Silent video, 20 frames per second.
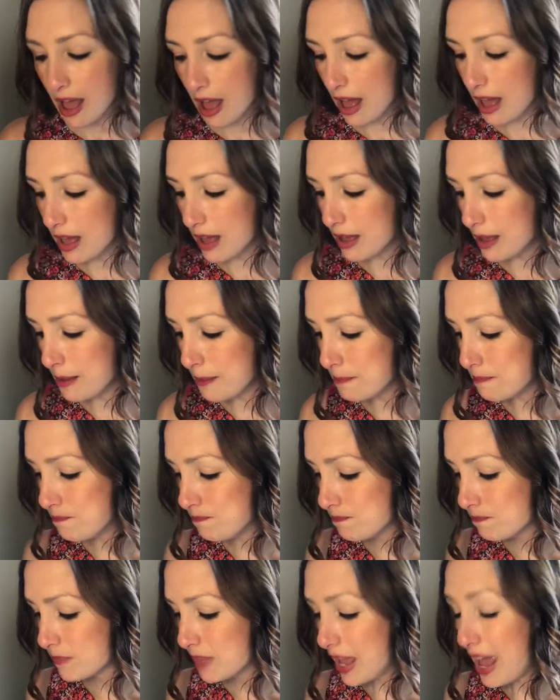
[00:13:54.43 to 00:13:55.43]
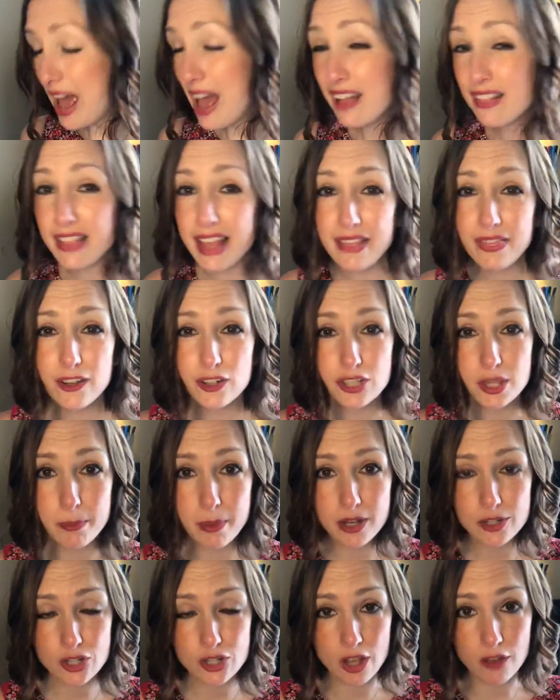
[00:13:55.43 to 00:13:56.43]
And then there's a
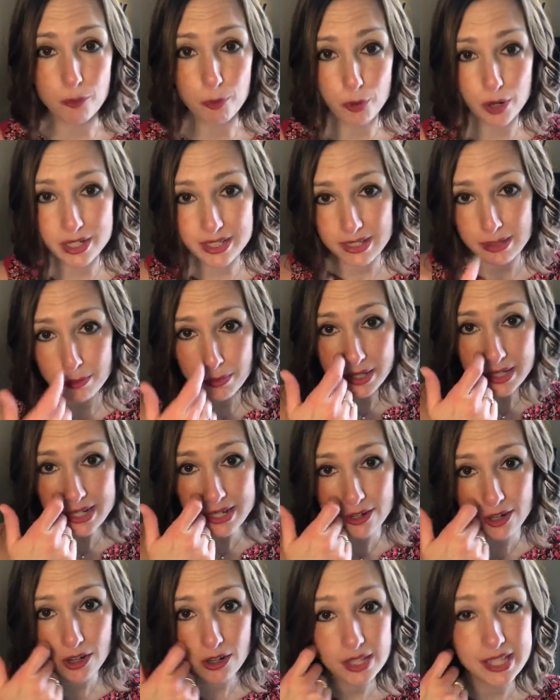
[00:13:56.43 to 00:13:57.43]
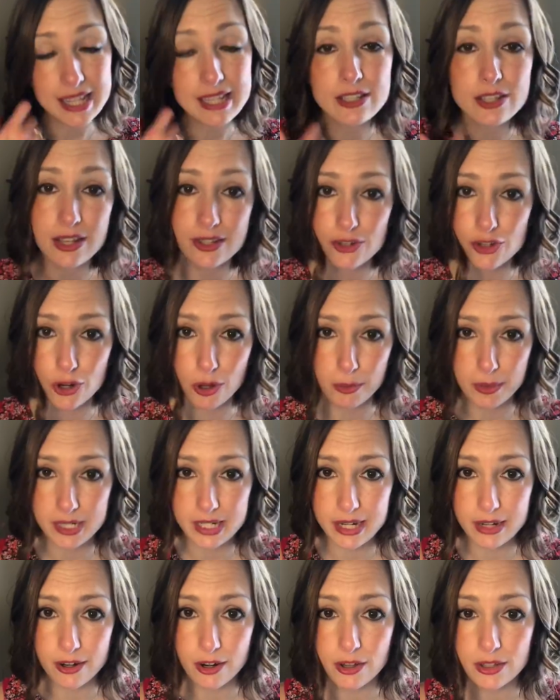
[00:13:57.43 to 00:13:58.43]
bunch of printed materials and digital
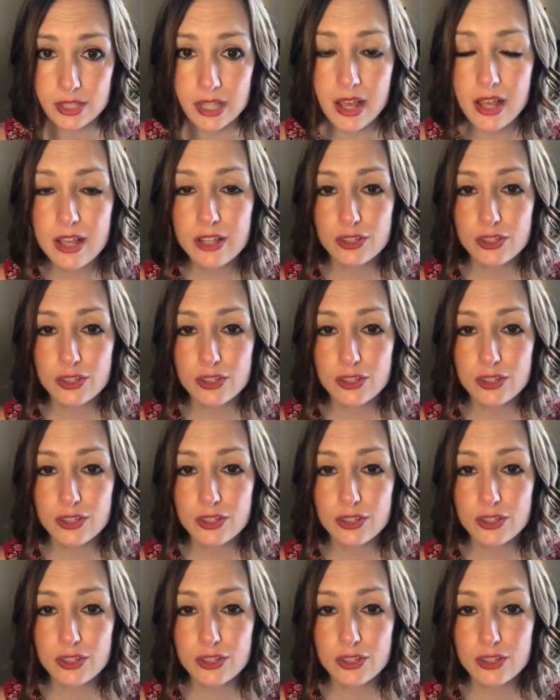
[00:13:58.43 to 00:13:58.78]
materials.